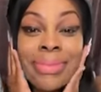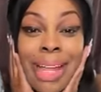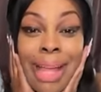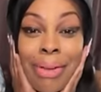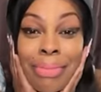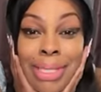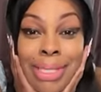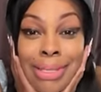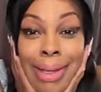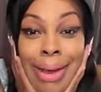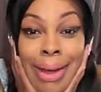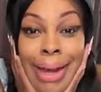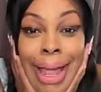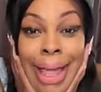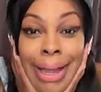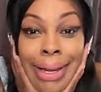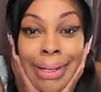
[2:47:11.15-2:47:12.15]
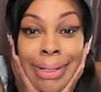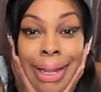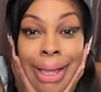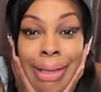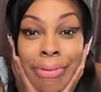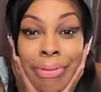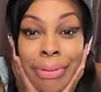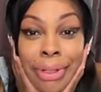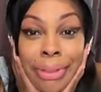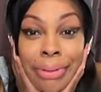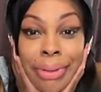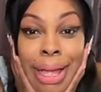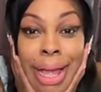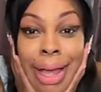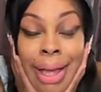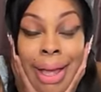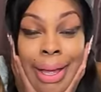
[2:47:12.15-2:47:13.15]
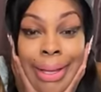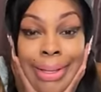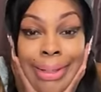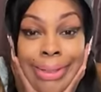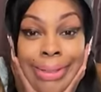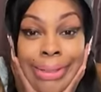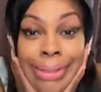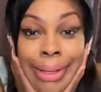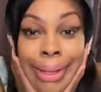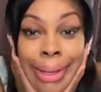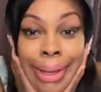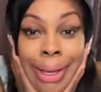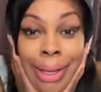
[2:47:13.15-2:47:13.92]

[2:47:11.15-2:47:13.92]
I'm going to start adding that for you guys.